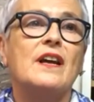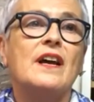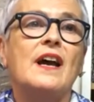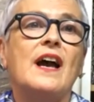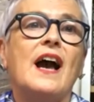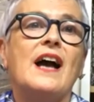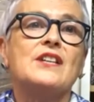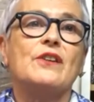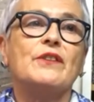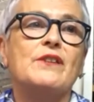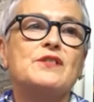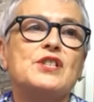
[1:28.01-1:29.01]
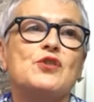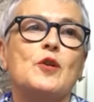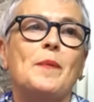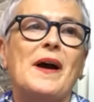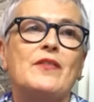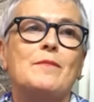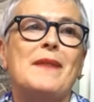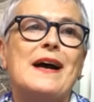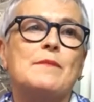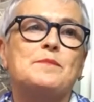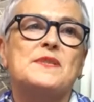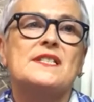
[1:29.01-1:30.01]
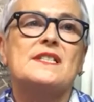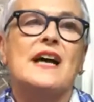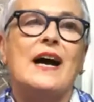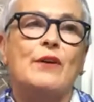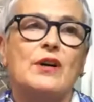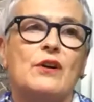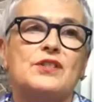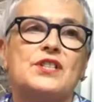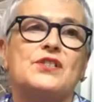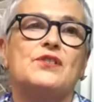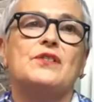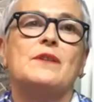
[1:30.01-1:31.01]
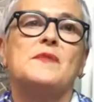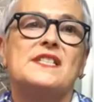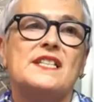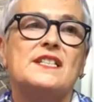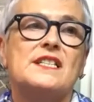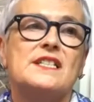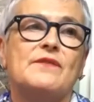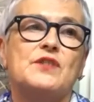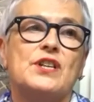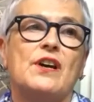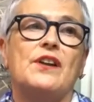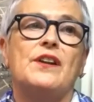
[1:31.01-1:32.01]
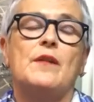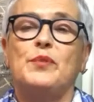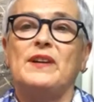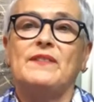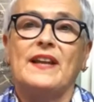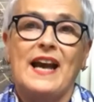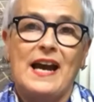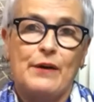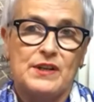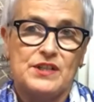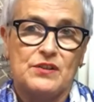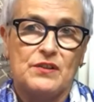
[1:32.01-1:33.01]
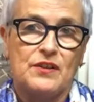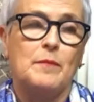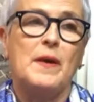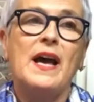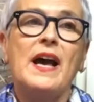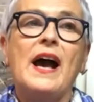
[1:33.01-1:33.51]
So I'm going to talk about the maps, how I got to do them, the cities I've done, and briefly how I do them,